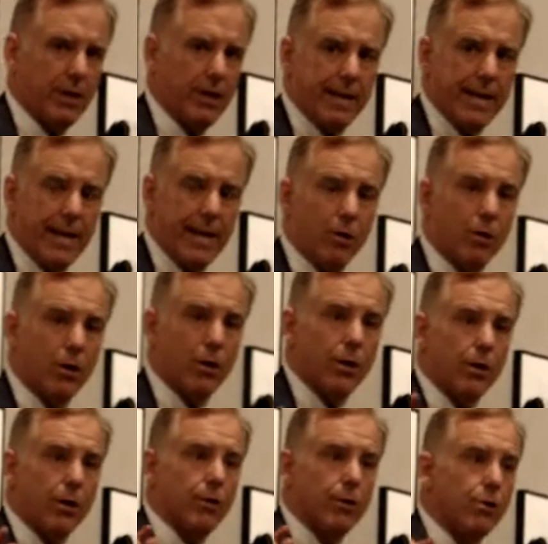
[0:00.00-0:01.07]
Now,
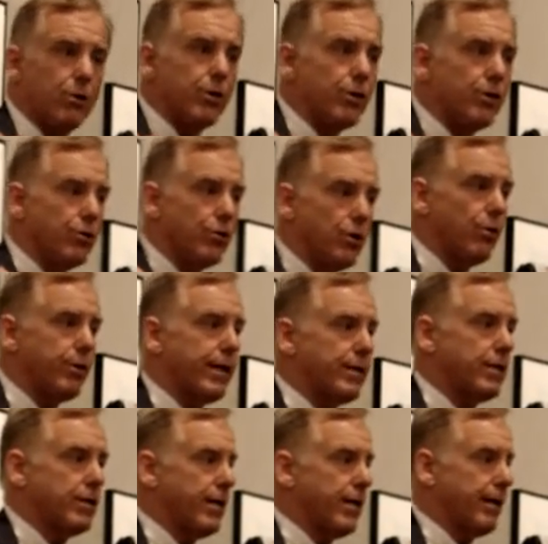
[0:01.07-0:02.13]
you don't get
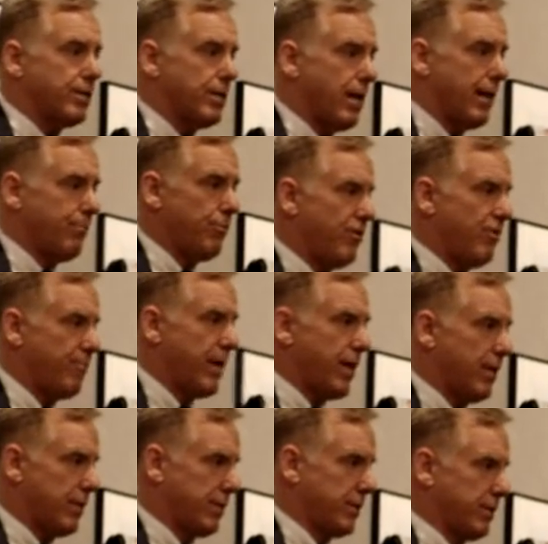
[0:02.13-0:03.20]
to take time off
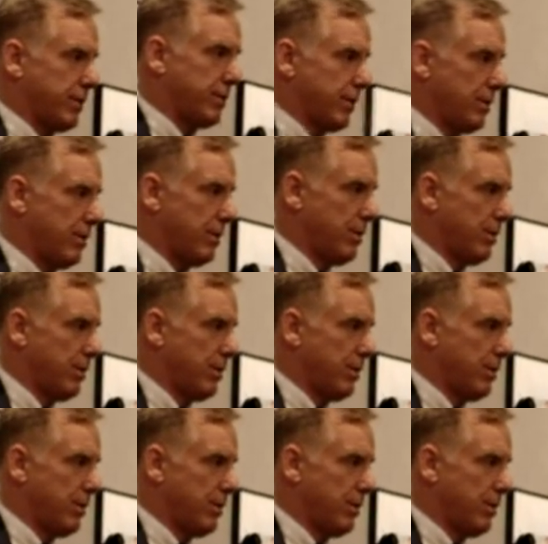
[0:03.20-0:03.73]
politics.